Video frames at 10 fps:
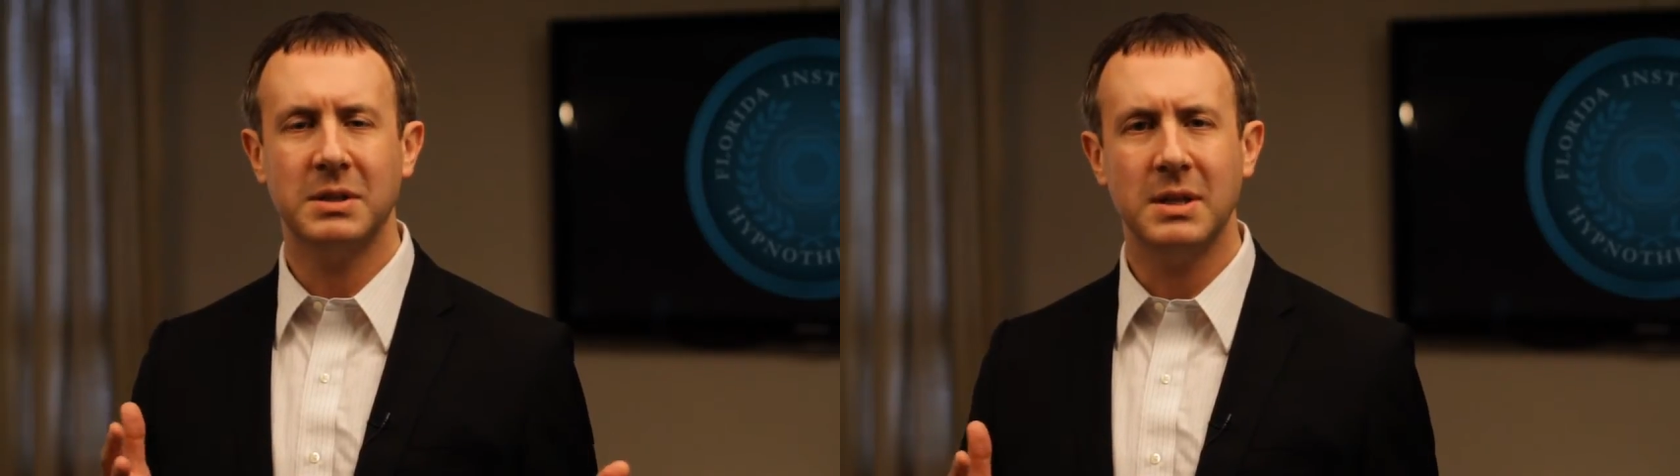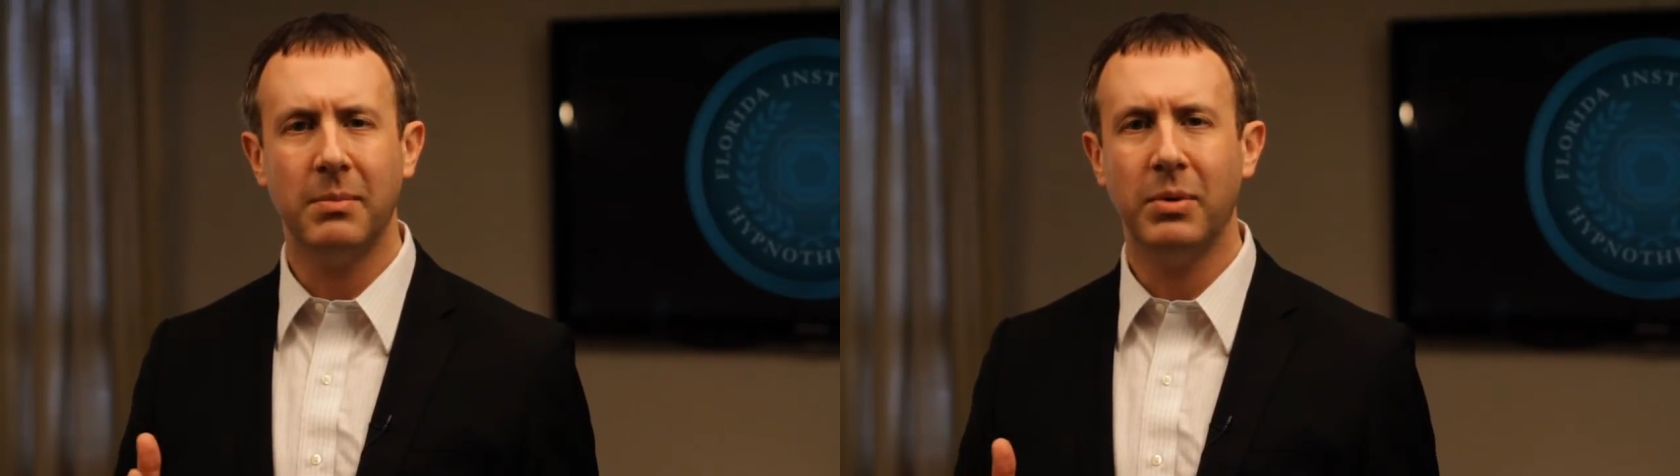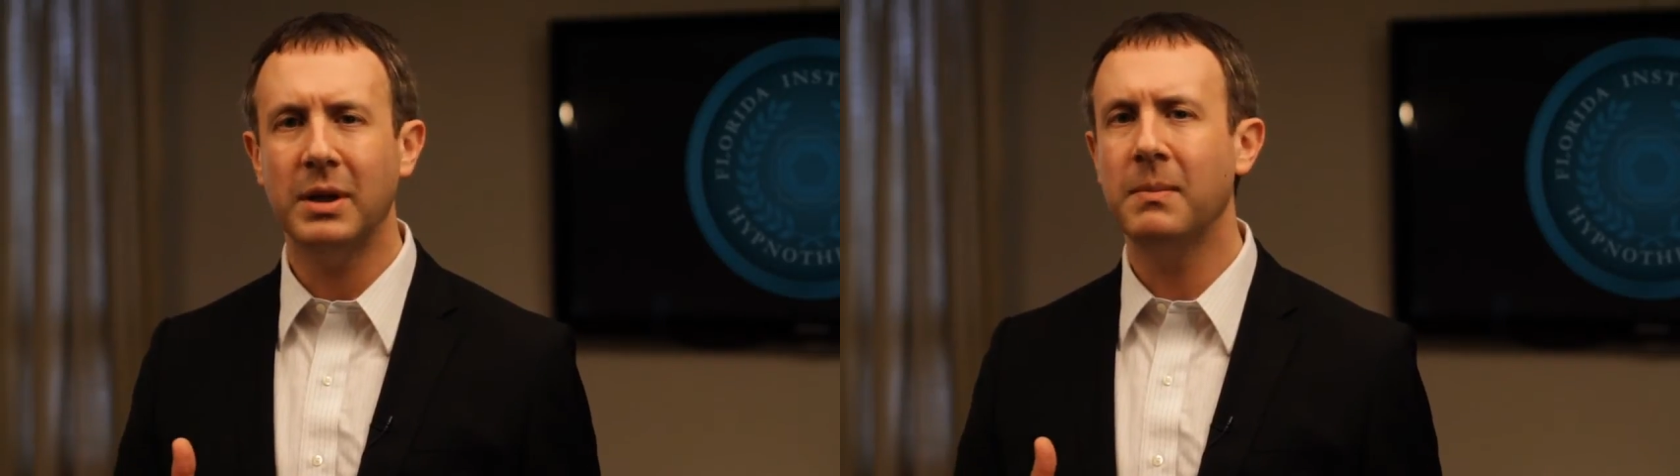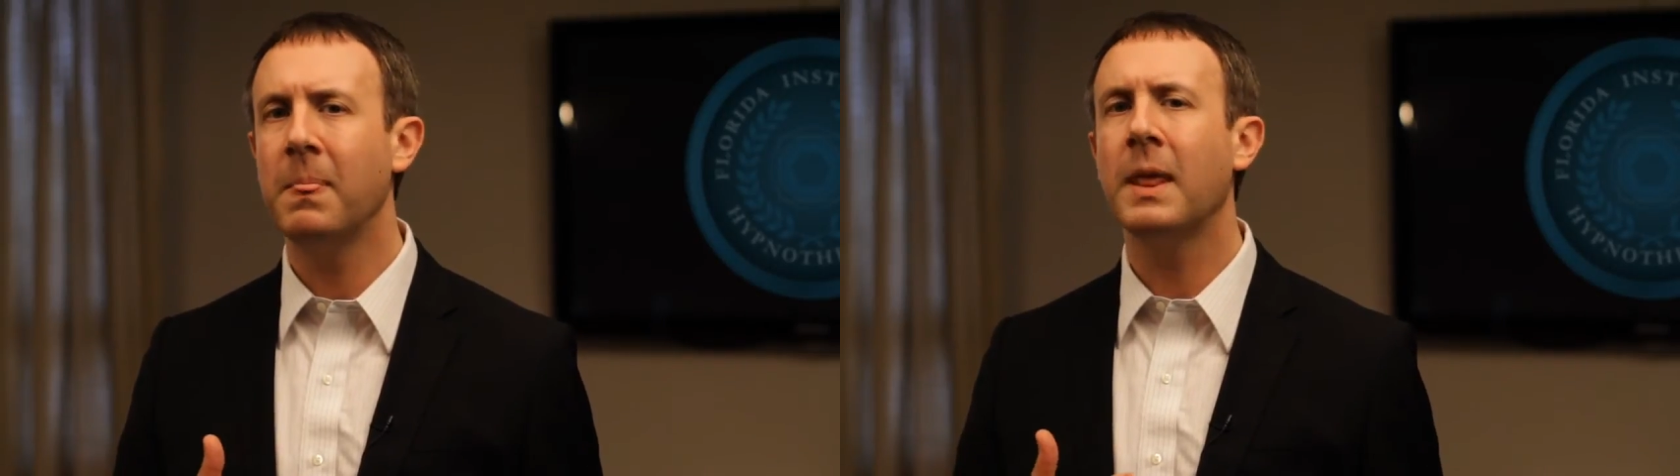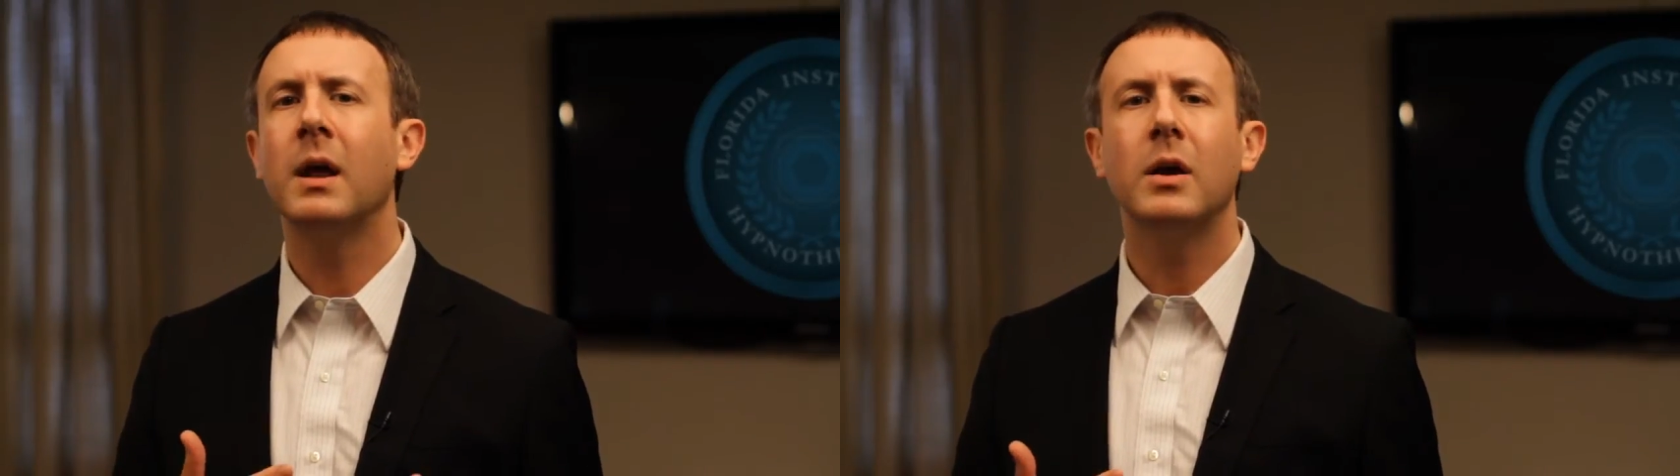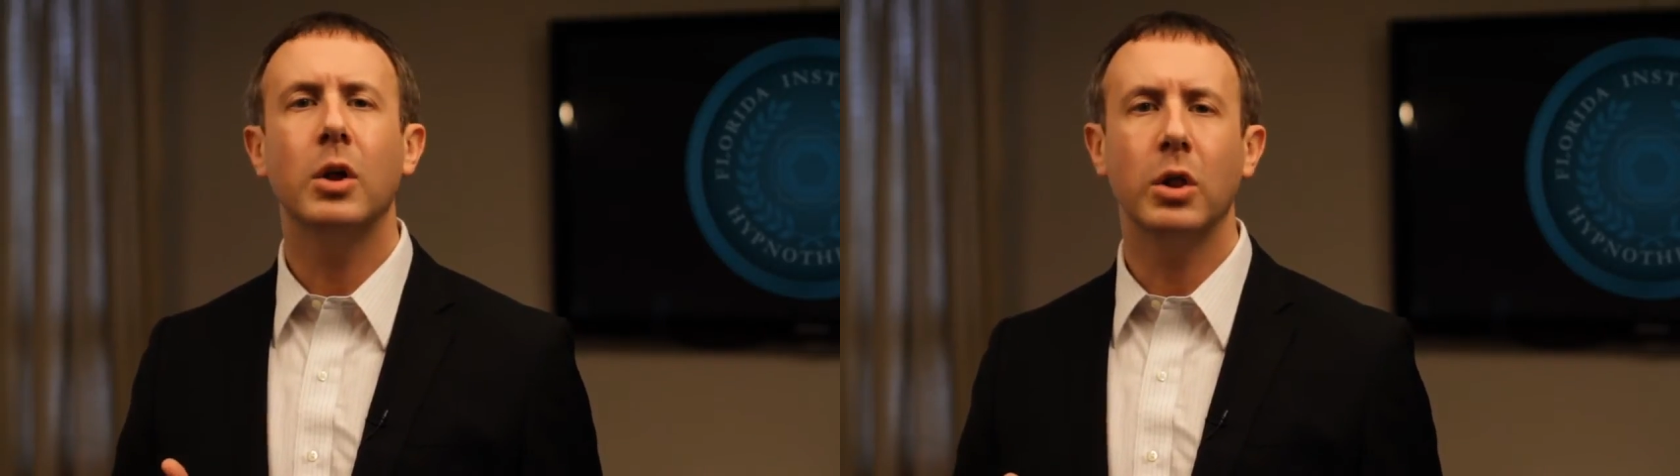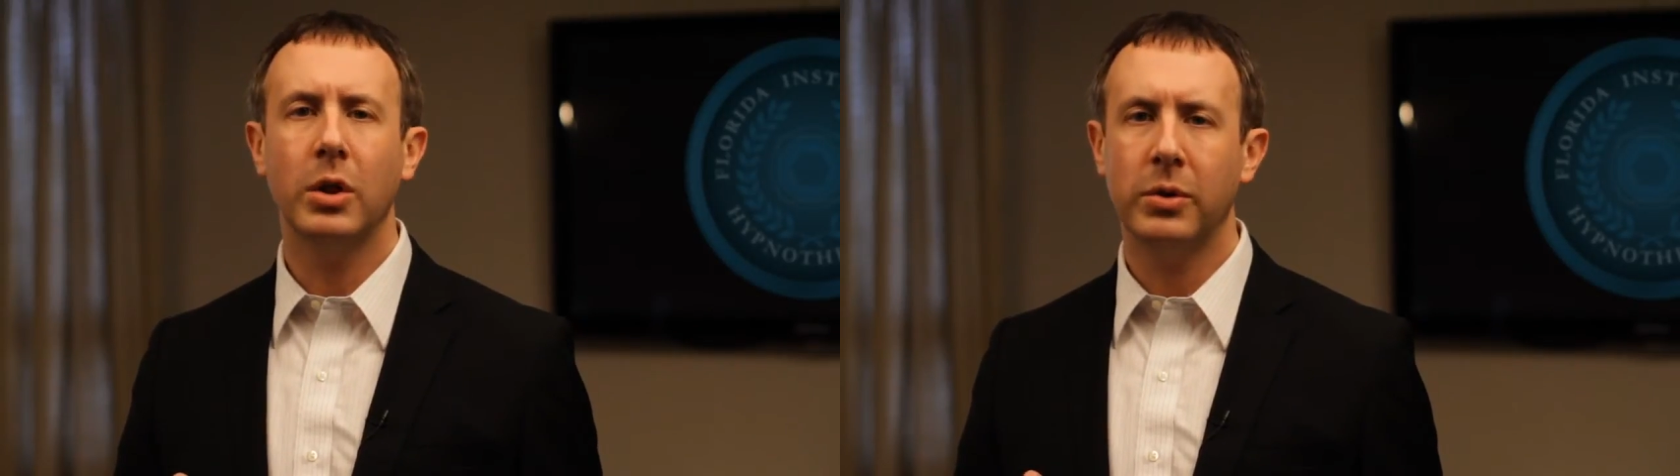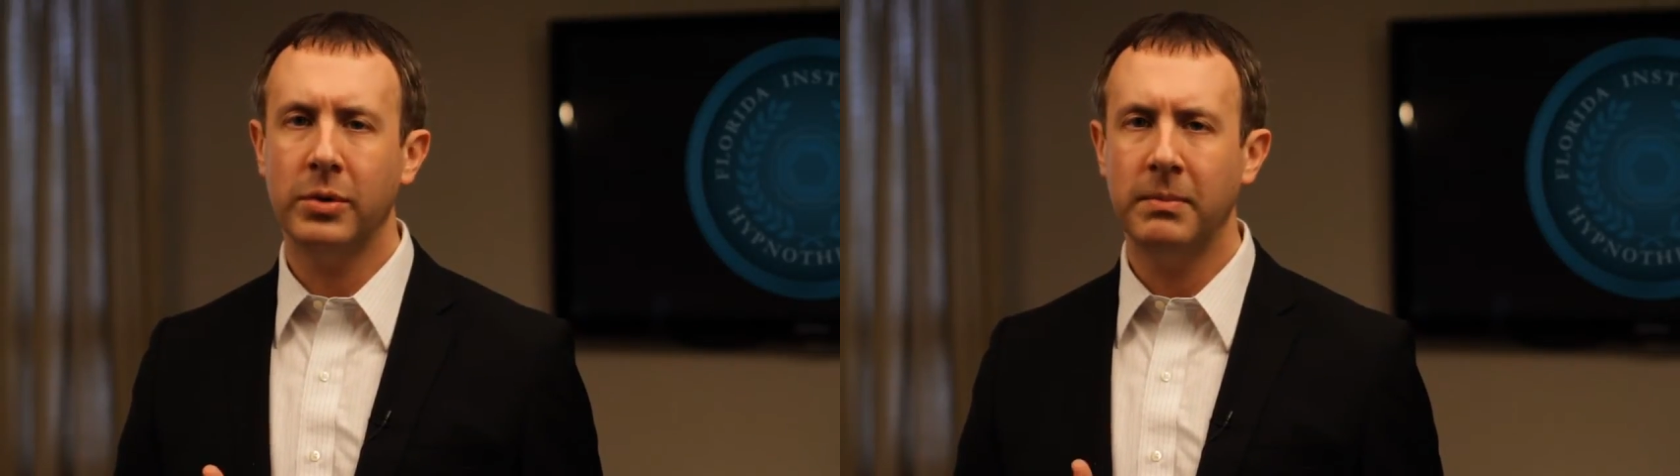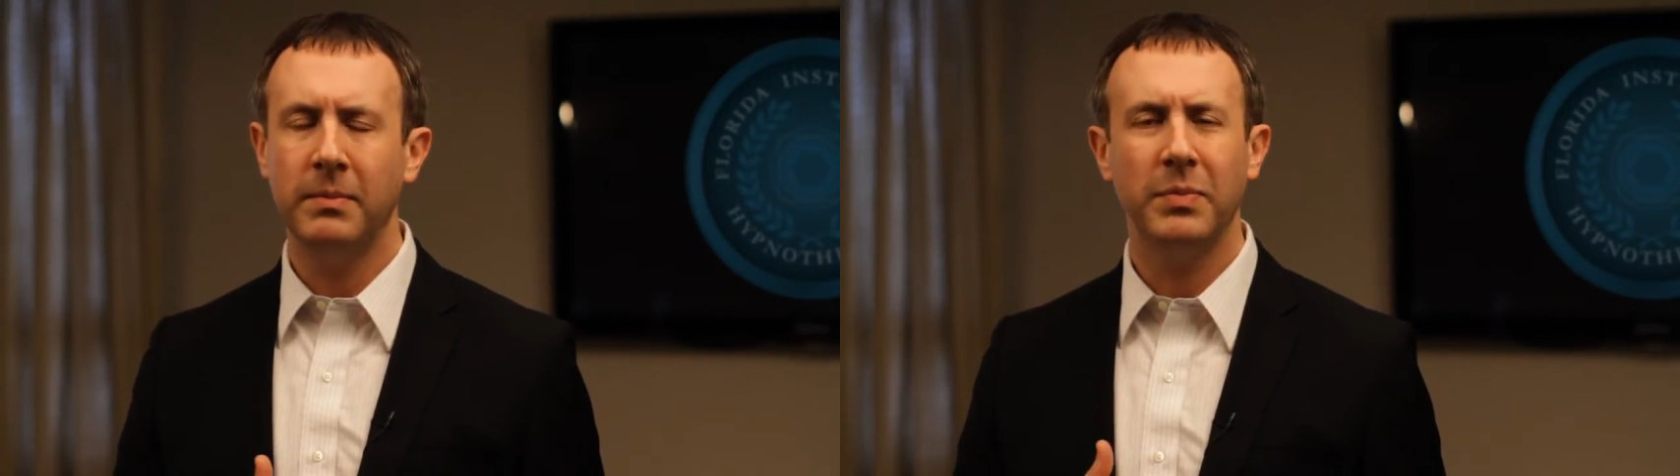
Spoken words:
separate, alone,